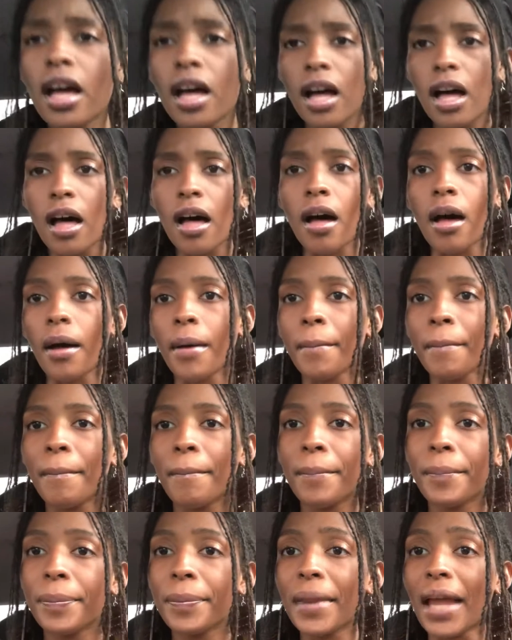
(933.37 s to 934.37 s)

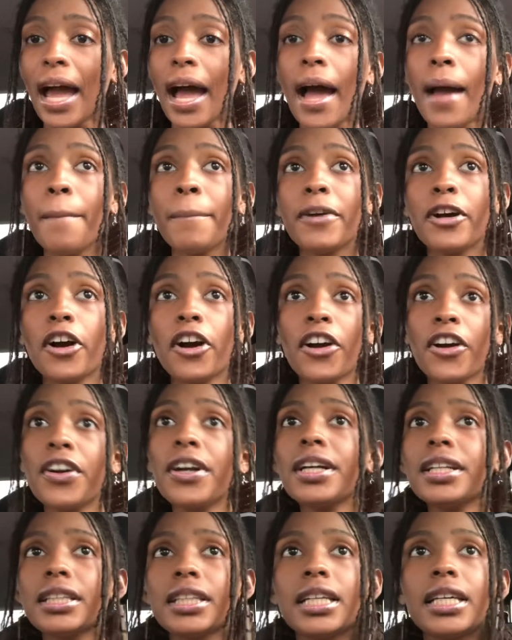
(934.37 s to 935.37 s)
I'm
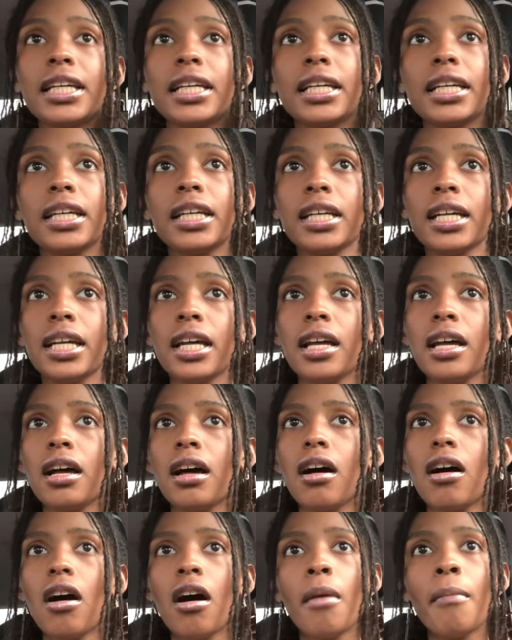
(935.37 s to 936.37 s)
currently
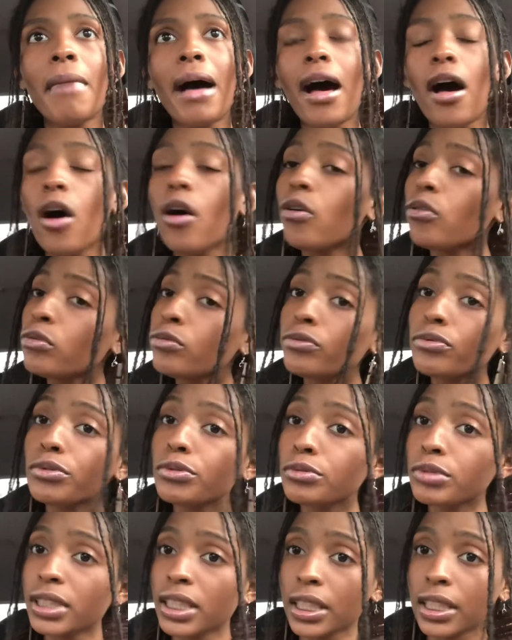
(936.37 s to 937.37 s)
on my own
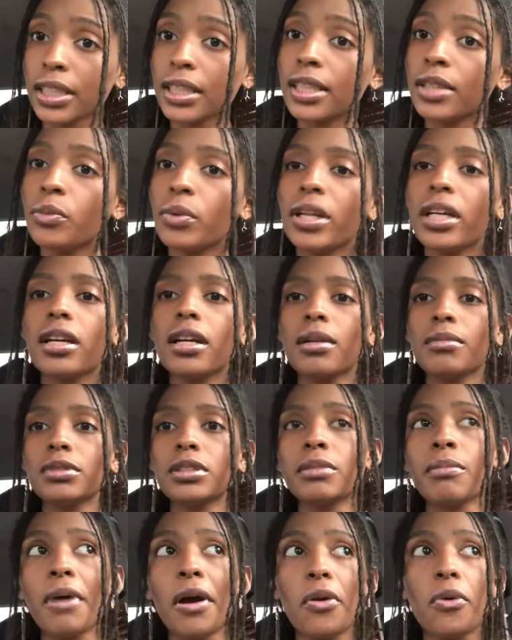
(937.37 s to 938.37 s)
routine when it comes
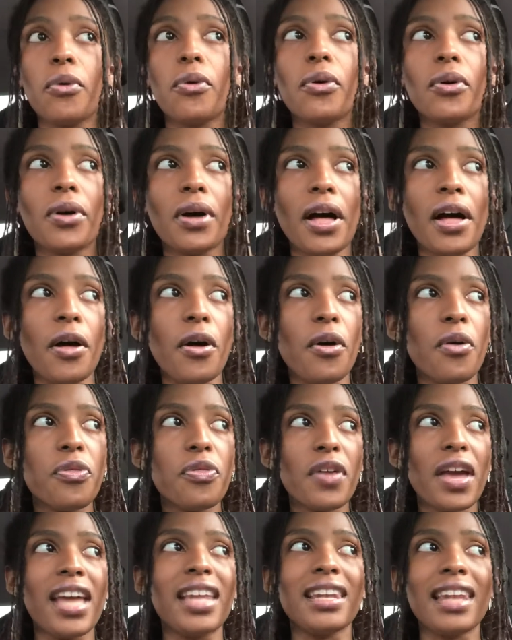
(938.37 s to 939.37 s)
to my oral health
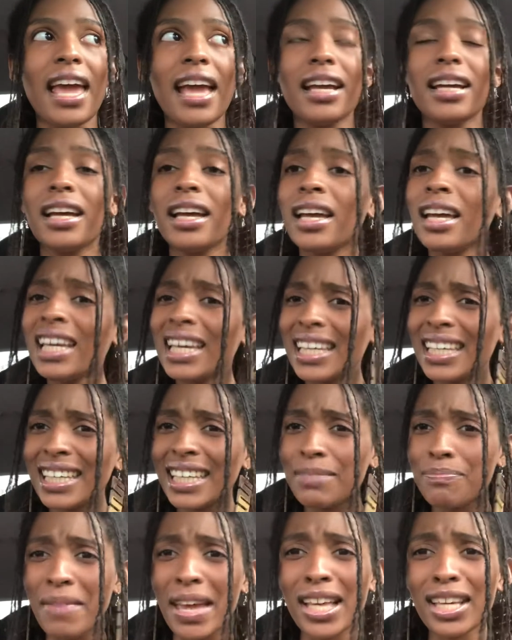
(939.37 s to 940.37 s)
and like
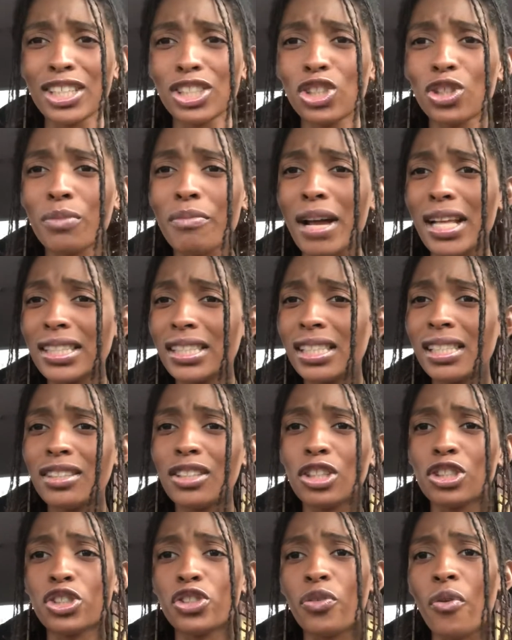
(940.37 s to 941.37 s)
making sure my teeth
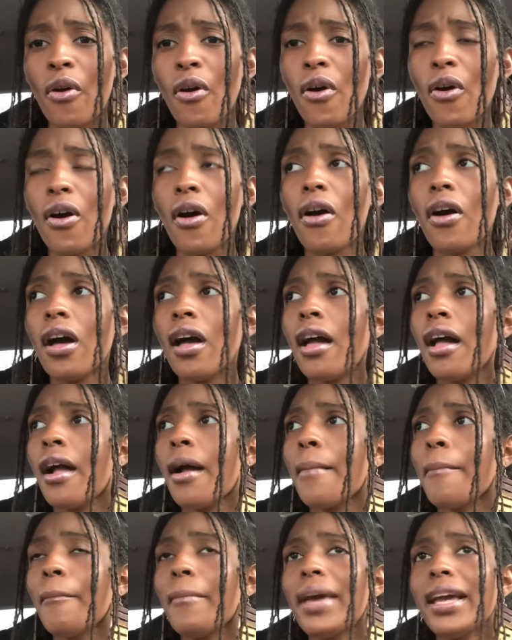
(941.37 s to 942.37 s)
are strong,
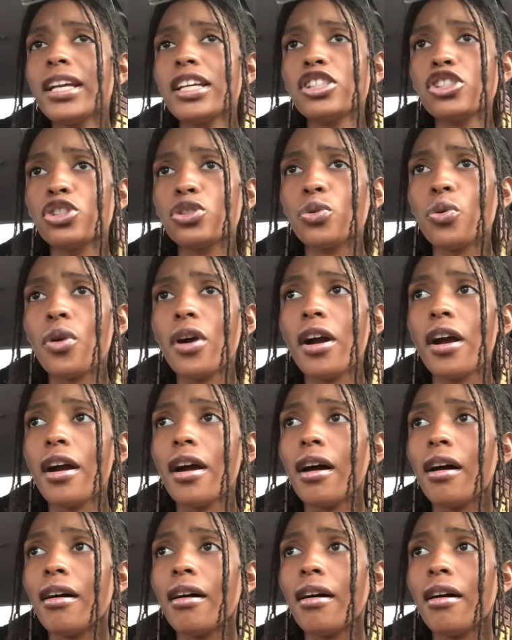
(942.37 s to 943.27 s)
making sure